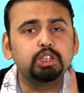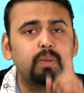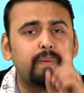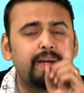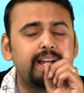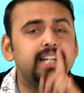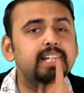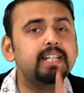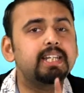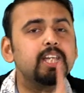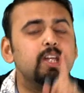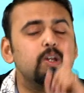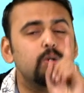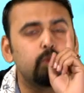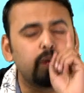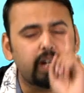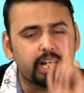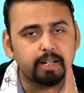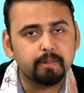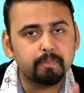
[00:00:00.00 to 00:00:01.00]

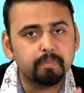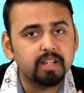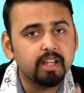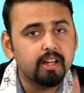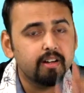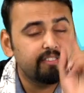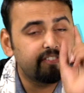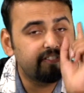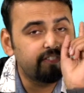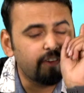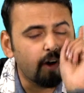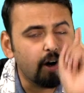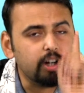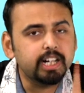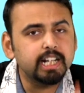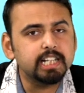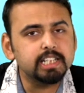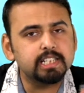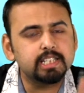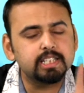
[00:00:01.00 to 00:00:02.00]
21,
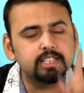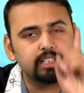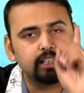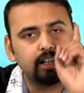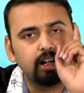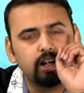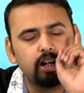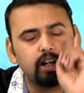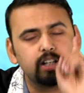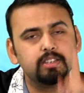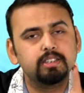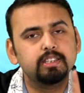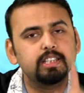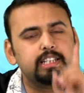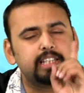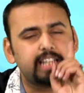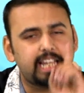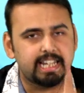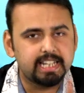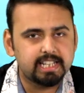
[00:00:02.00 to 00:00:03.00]
focus on the
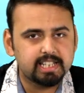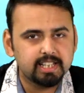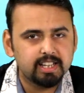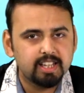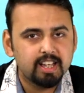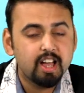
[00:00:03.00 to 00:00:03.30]
date.